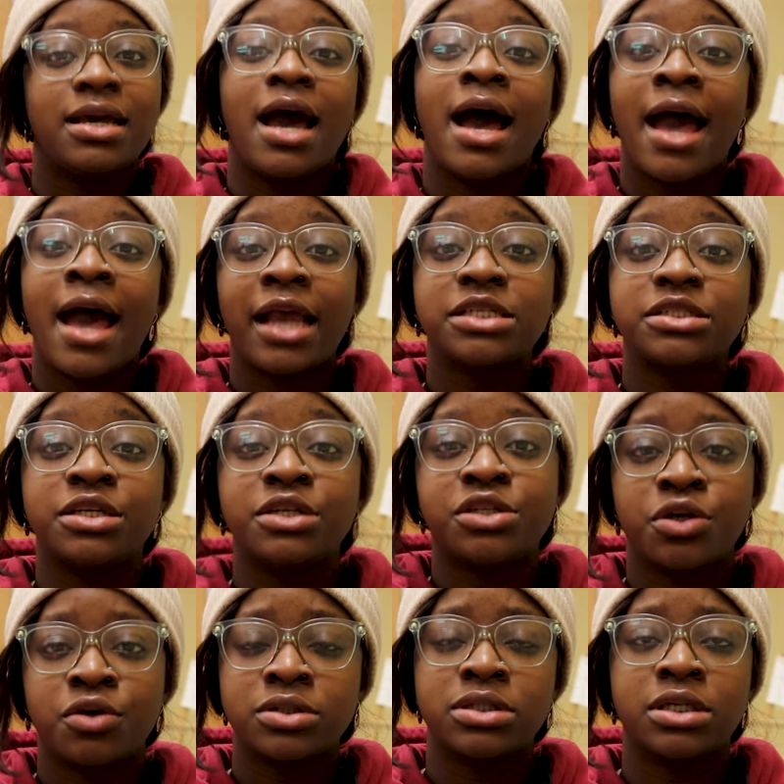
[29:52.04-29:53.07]
I actually
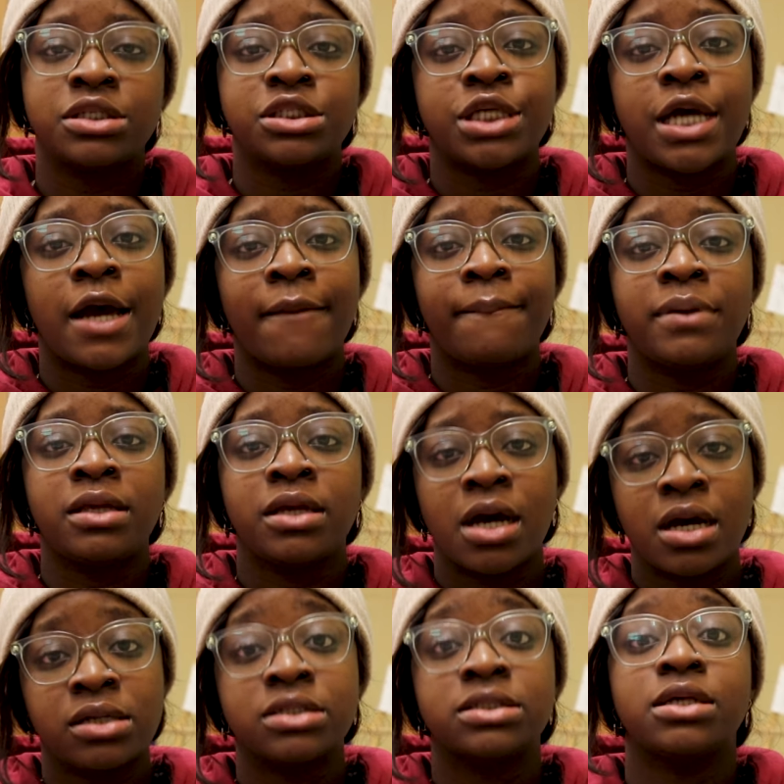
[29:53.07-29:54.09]
chose this job
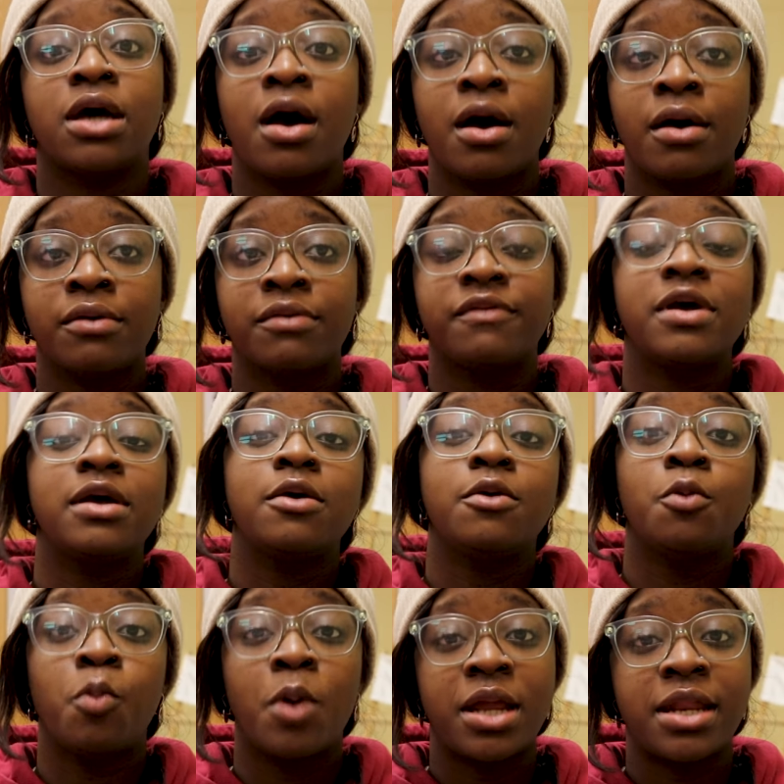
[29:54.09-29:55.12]
because of,
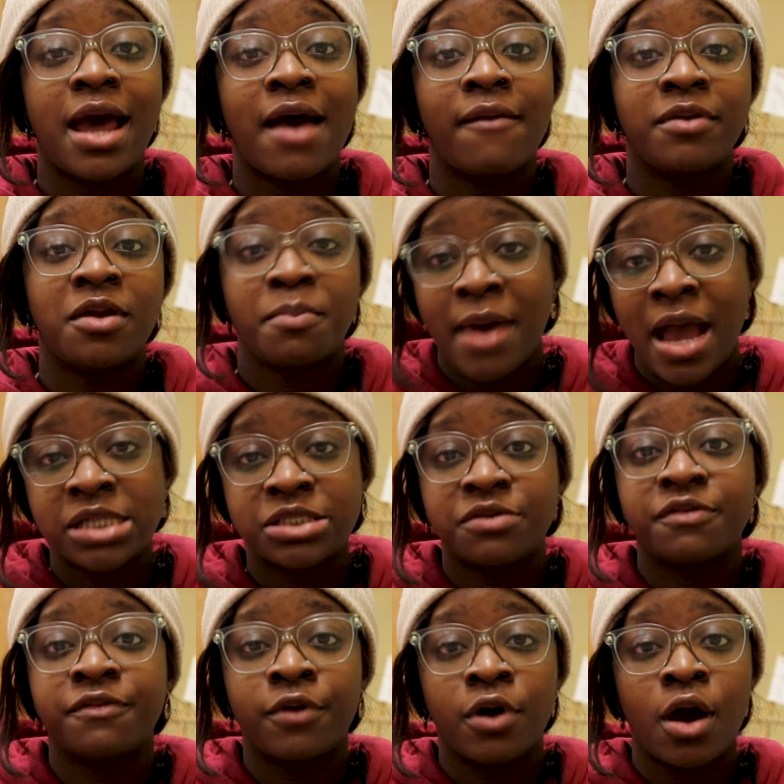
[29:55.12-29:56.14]
one, having a passion
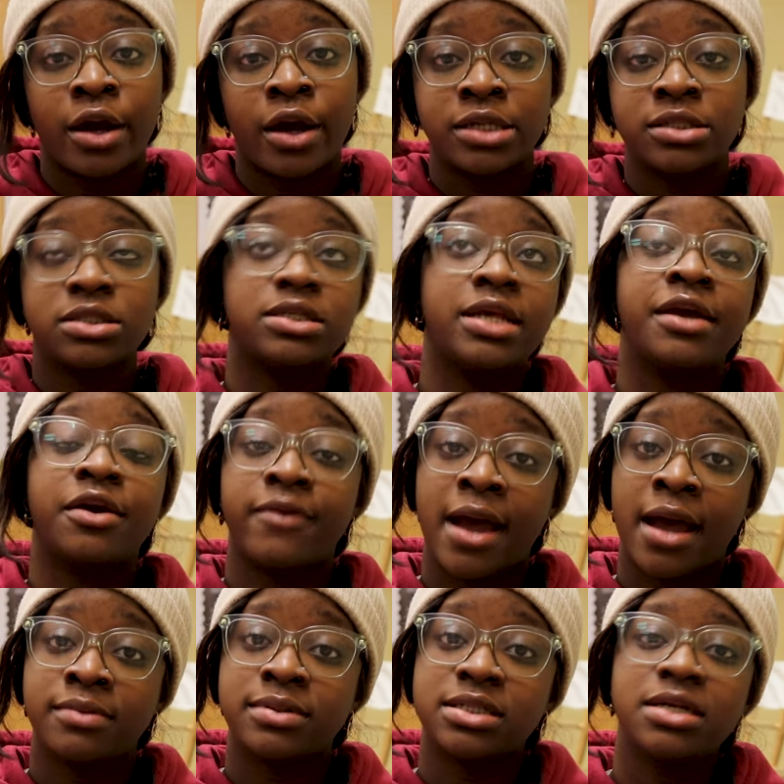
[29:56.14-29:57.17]
for arts and
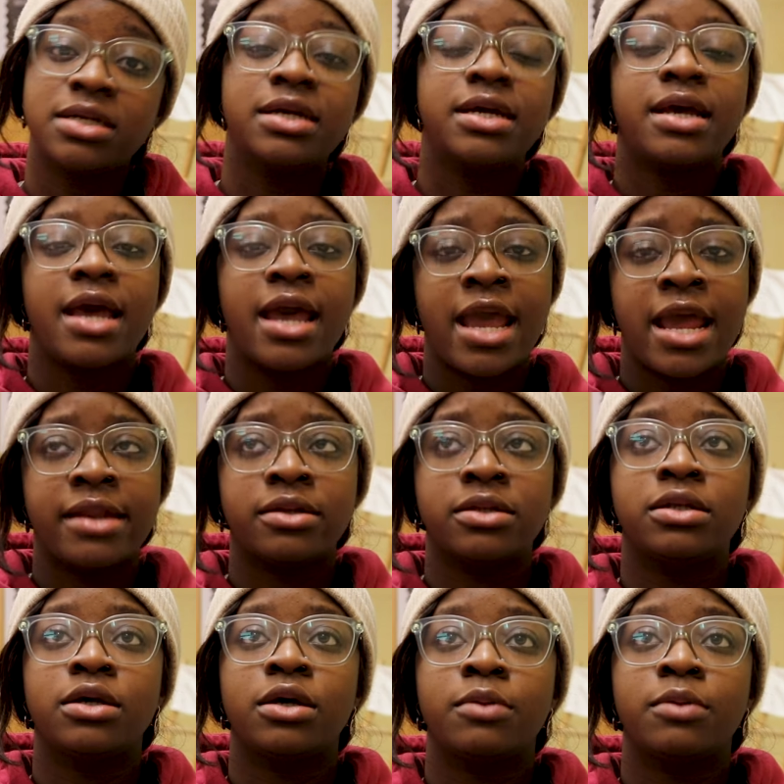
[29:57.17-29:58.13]
crafts, and